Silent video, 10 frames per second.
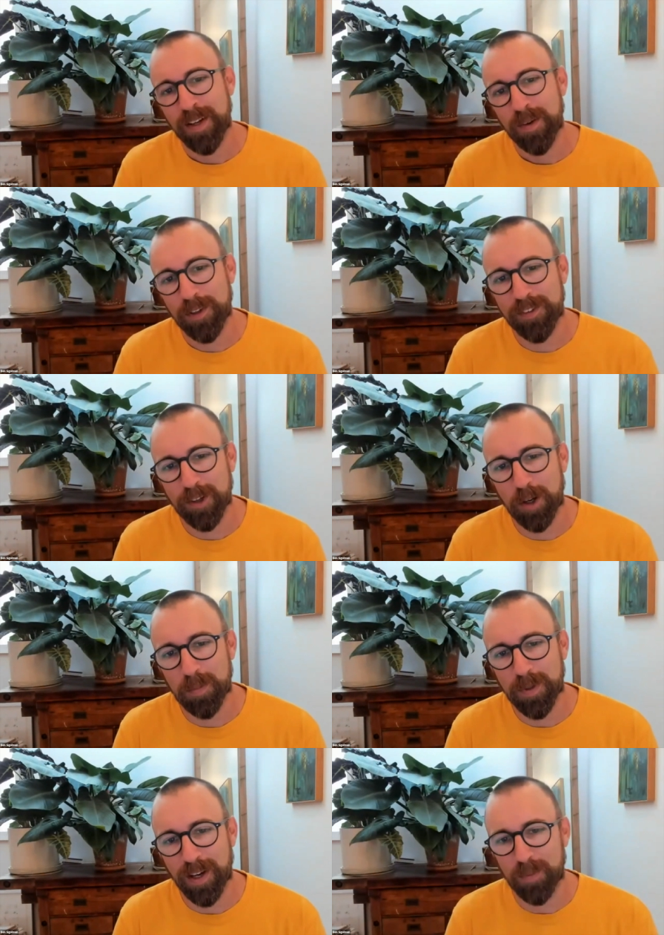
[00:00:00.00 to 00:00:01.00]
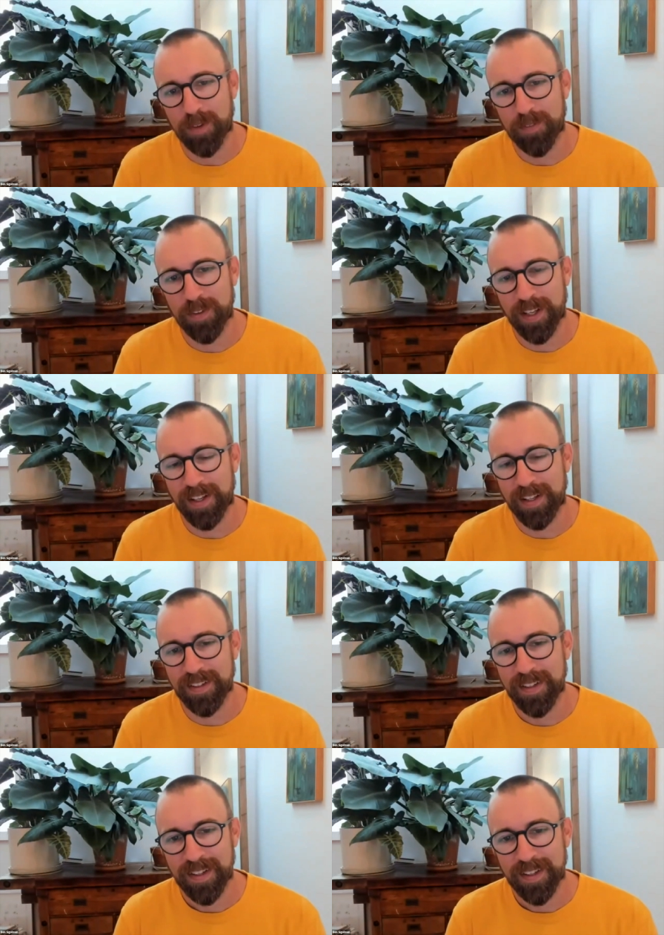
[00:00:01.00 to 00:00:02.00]
Once you go beyond 1 for 10,
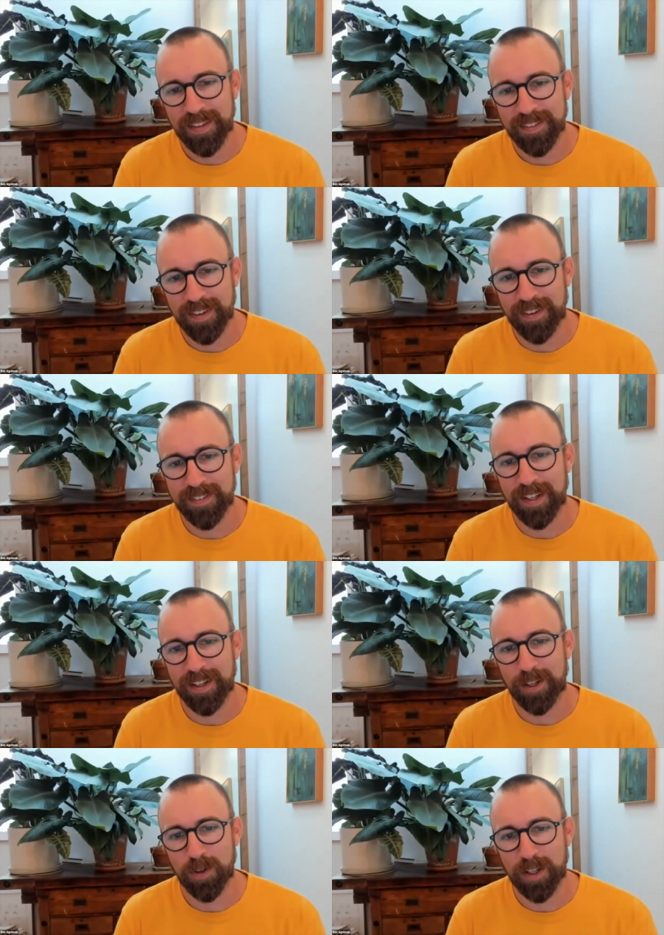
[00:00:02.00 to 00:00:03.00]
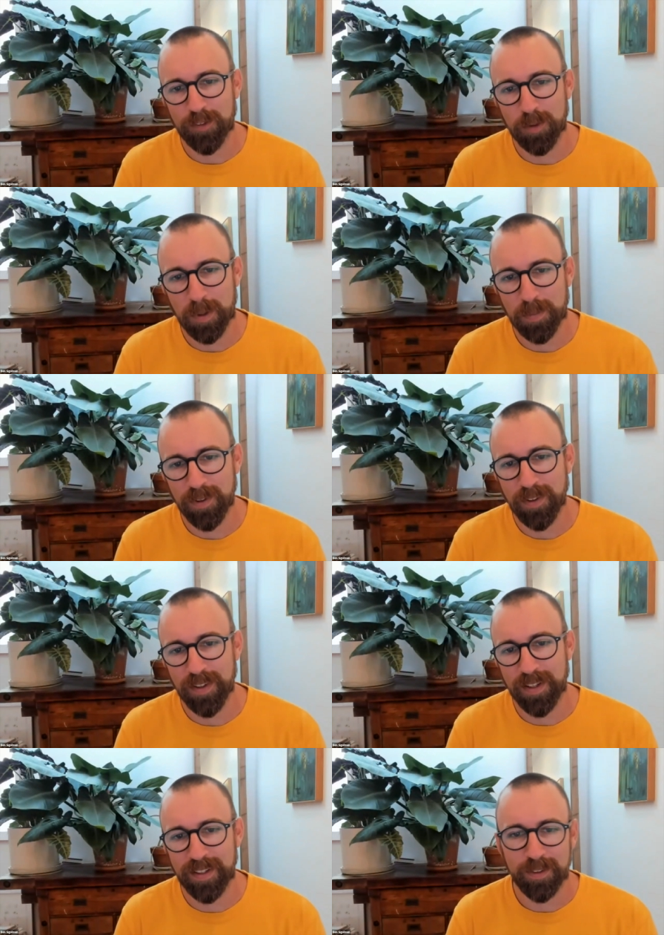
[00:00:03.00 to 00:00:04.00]
it starts getting annoying for people
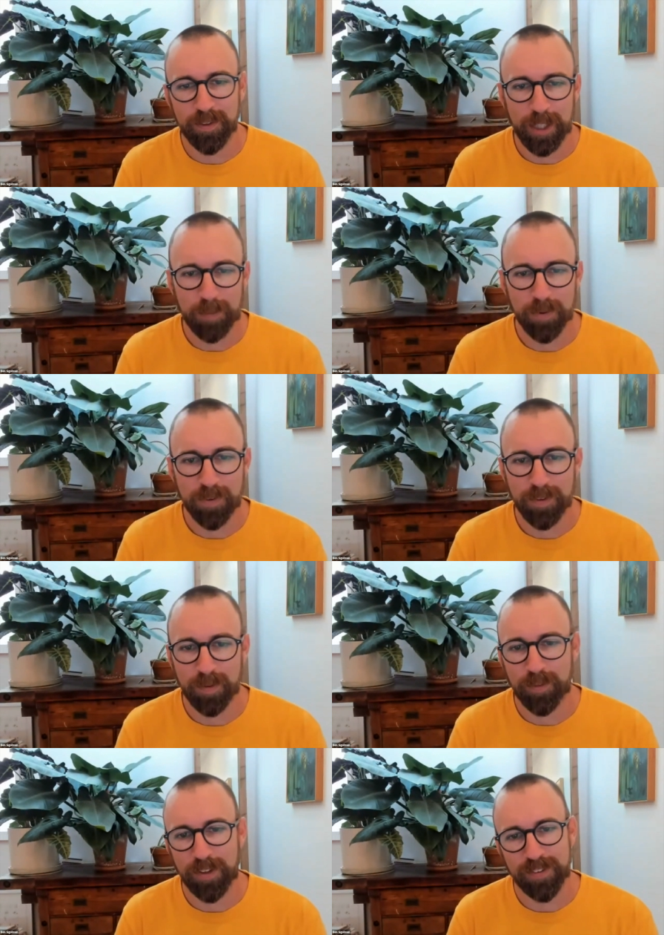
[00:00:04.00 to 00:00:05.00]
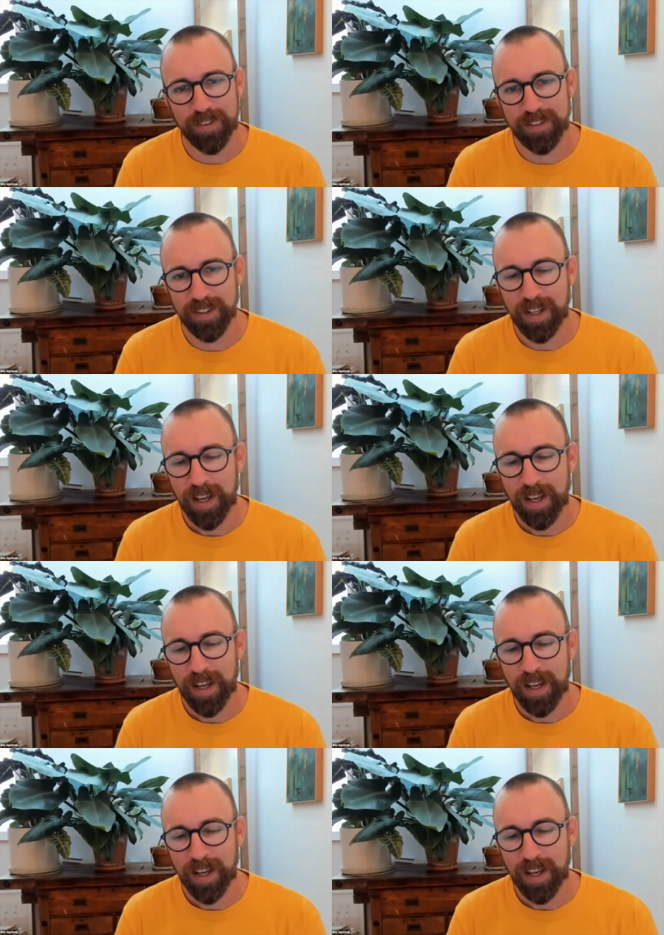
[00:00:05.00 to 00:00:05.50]
and you end up with some frustration.